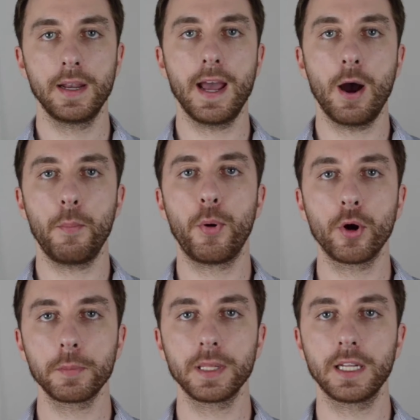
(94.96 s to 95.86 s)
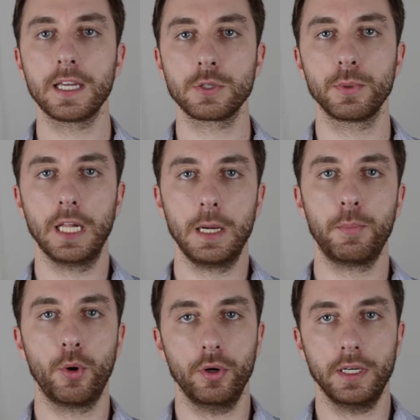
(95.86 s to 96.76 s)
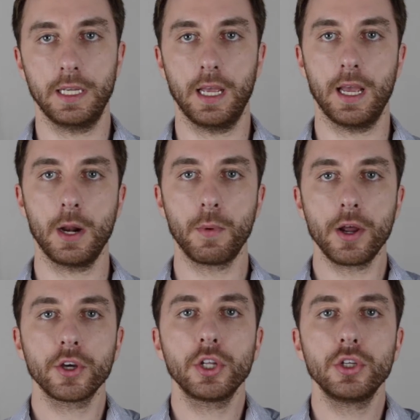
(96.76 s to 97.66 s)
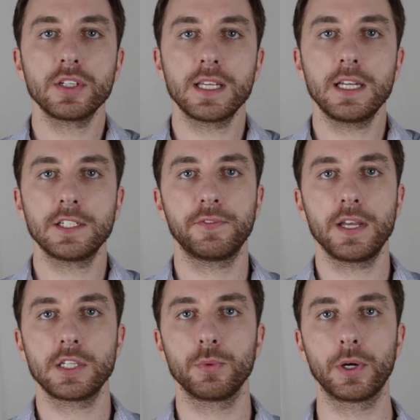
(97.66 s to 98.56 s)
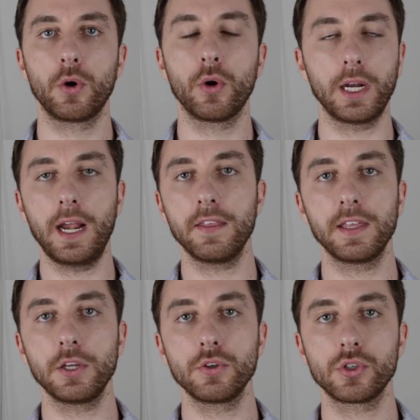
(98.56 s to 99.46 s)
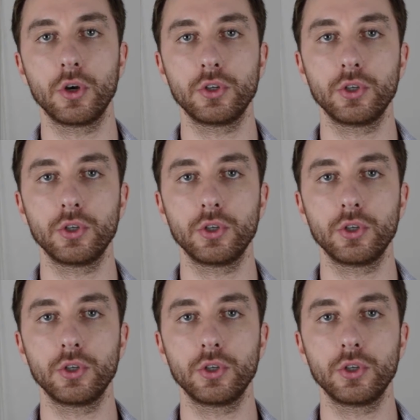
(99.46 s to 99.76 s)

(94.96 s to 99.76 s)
Now, portability is really important here, and while you can use the interface to record anything you so